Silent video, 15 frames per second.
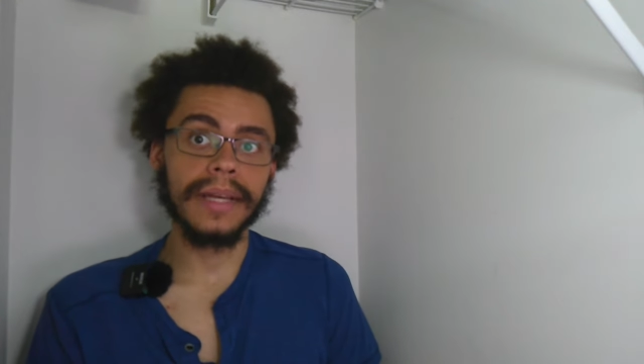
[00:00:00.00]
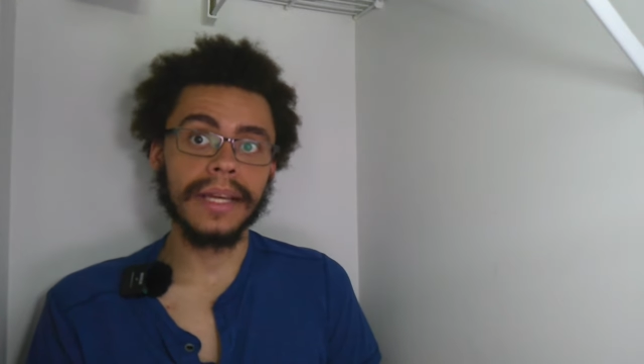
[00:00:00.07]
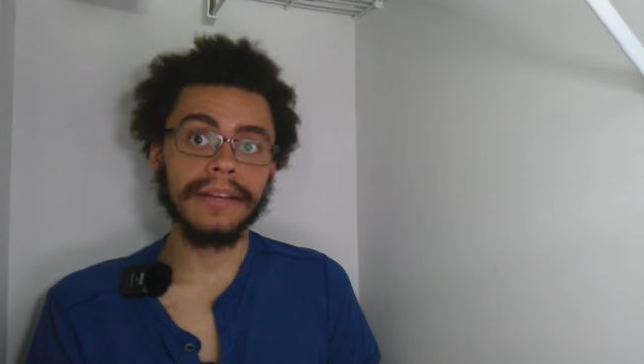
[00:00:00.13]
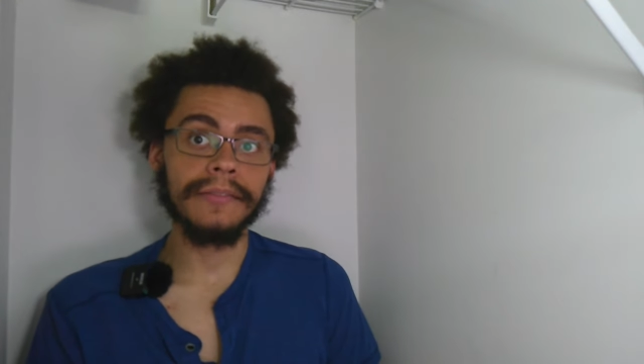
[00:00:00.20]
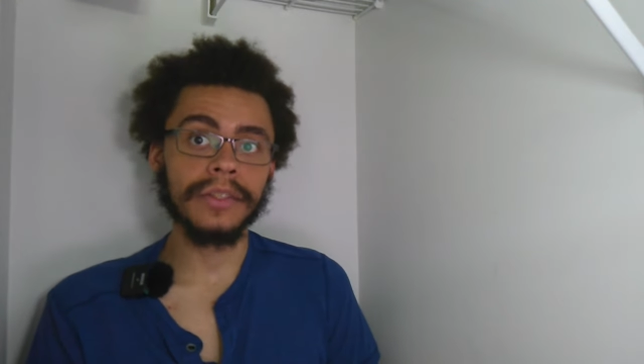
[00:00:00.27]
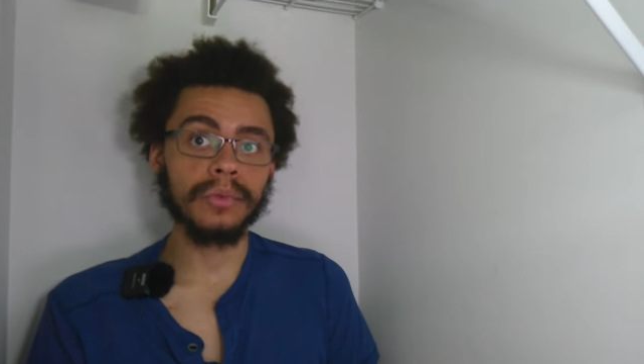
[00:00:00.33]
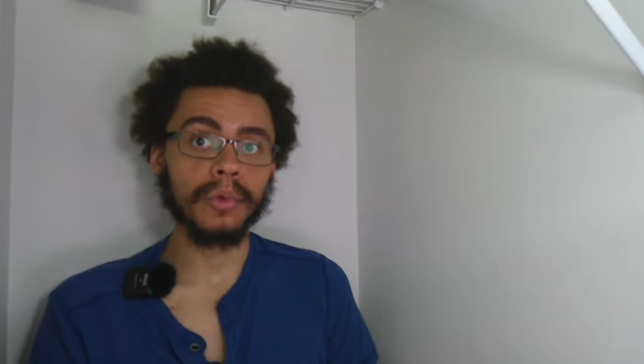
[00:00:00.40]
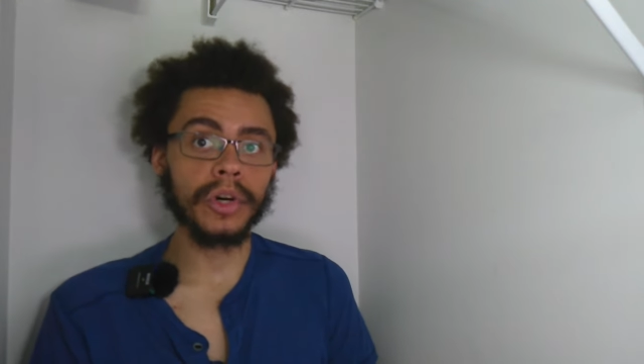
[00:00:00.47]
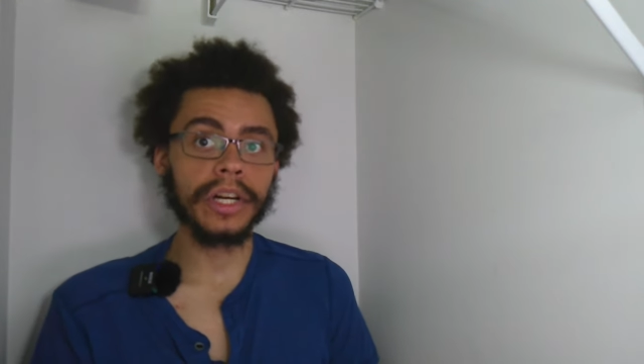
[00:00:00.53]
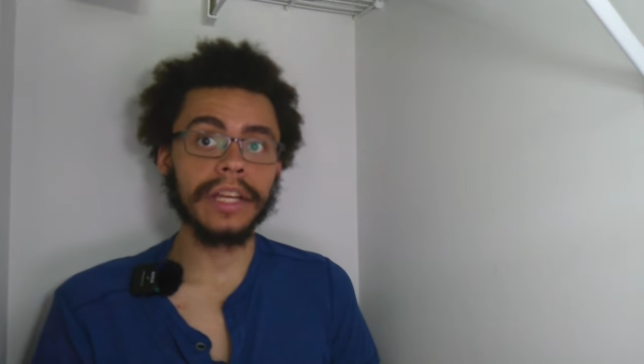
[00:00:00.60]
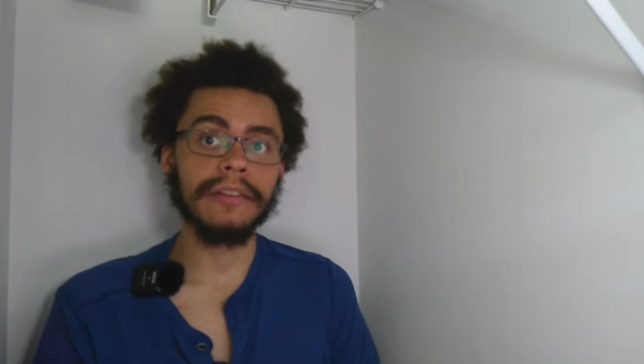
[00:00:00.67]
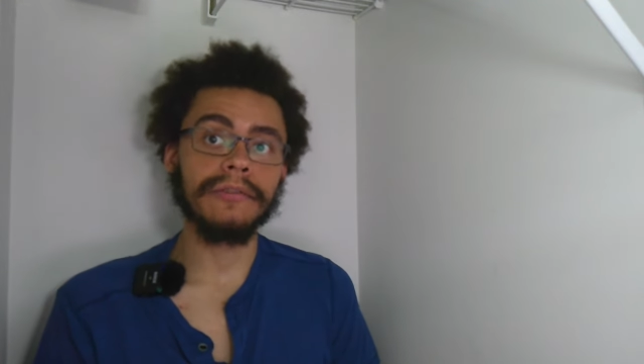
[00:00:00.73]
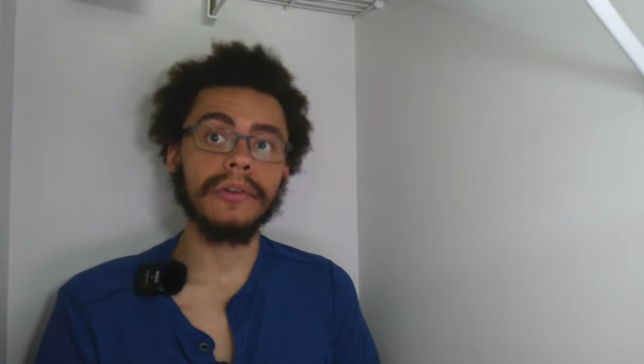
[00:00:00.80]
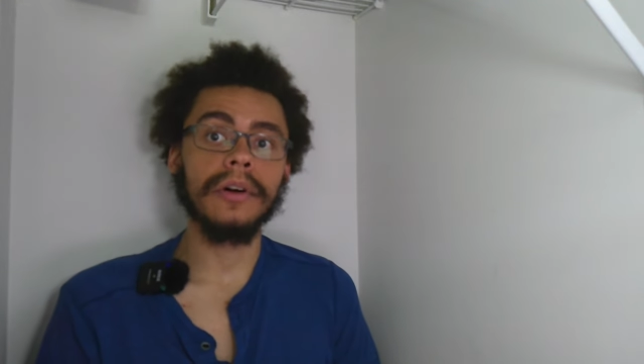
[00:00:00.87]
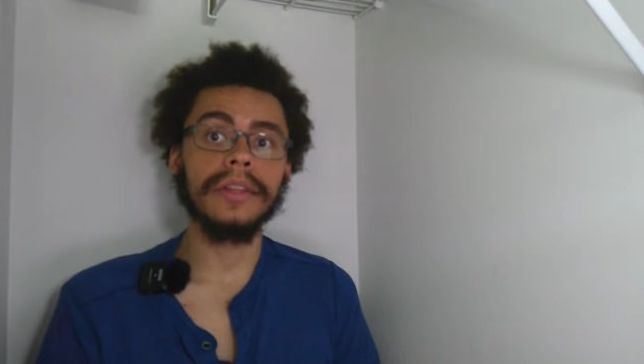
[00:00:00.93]
And if it's
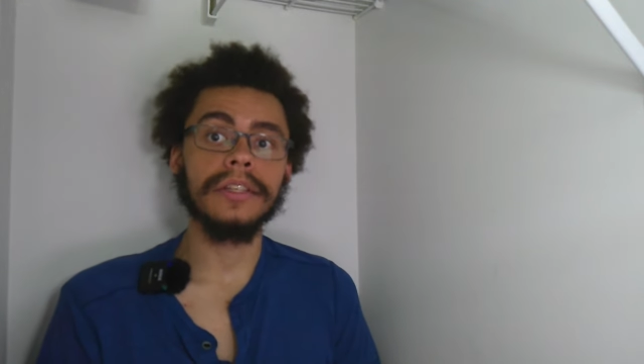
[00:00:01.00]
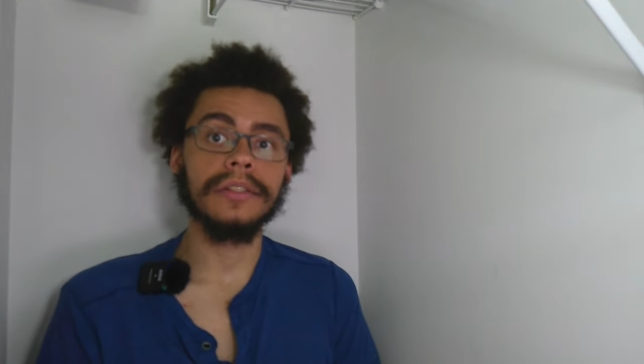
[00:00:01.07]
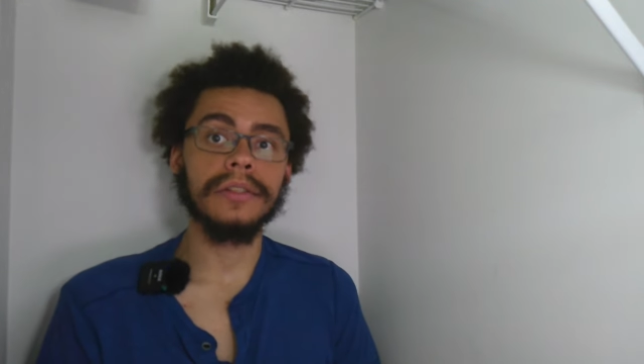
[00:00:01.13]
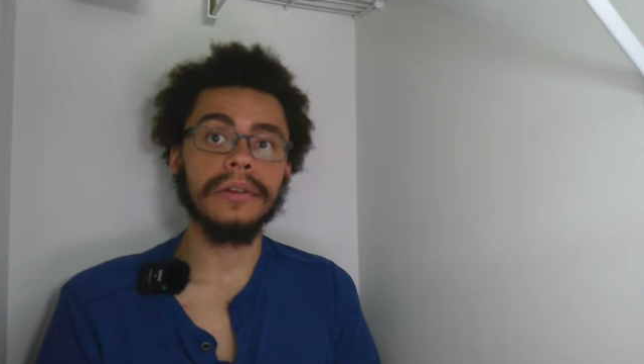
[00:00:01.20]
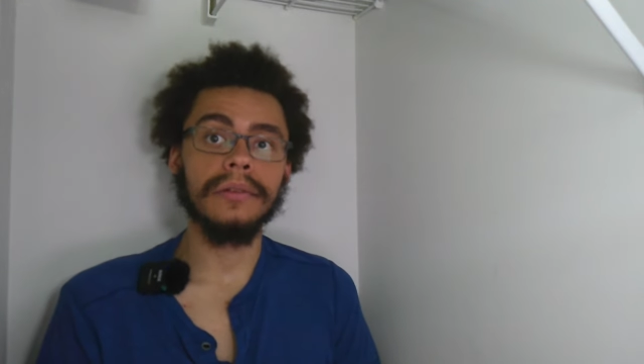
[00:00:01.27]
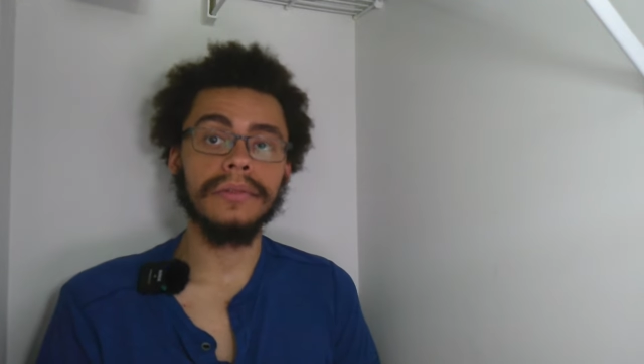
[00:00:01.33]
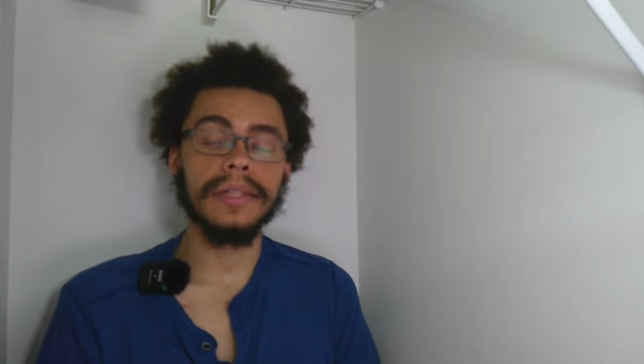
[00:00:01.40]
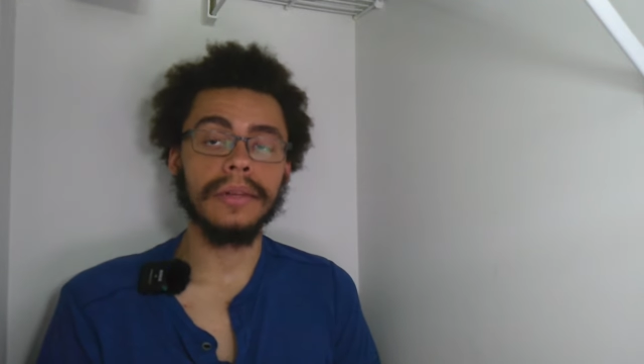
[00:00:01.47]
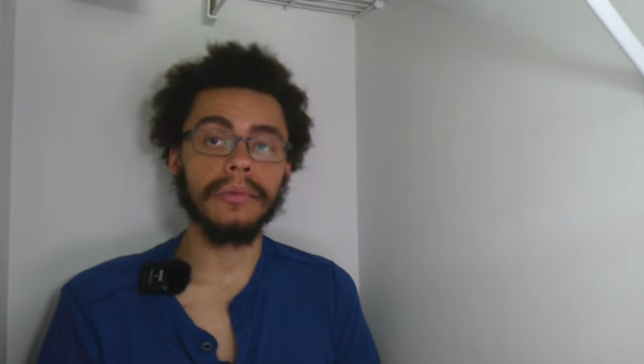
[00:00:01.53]
working for all these dudes,